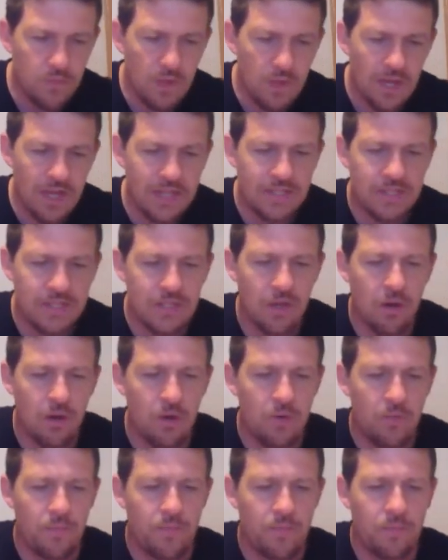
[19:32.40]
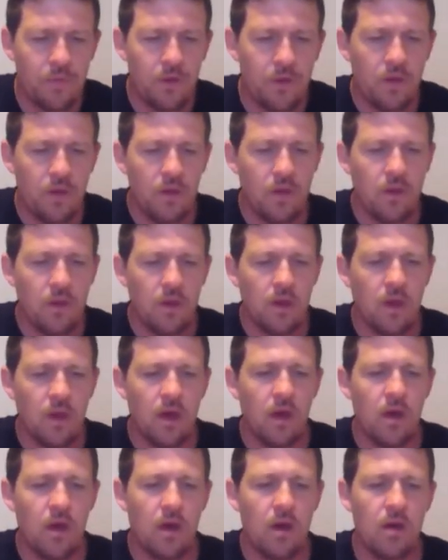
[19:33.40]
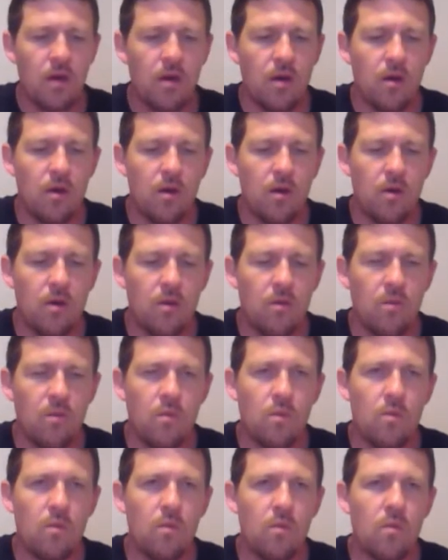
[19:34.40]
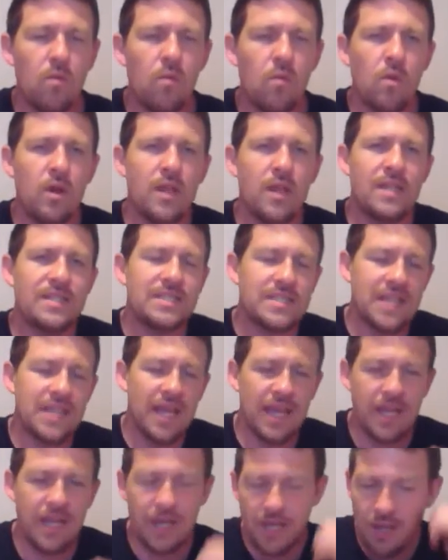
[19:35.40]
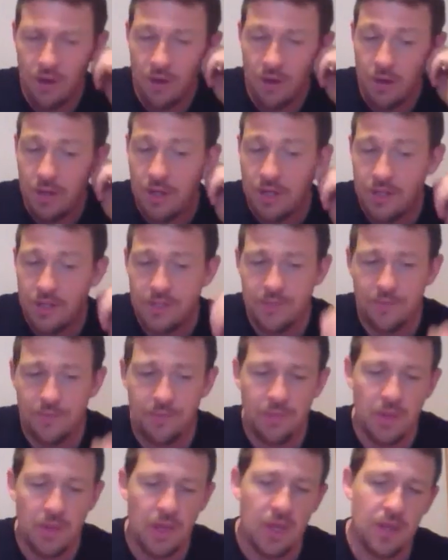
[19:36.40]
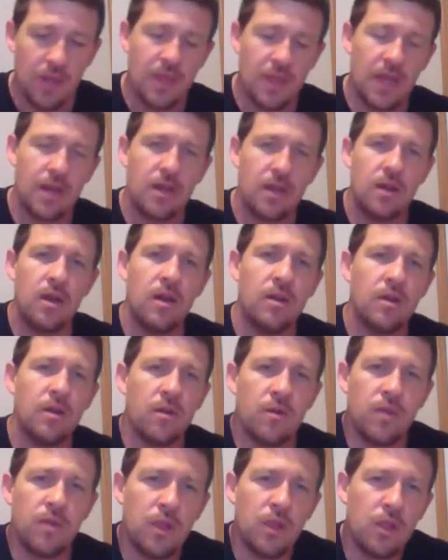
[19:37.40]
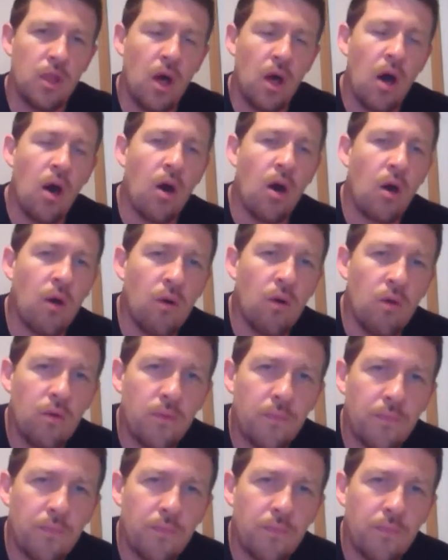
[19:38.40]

And so, uh, what he's saying here is that under the law,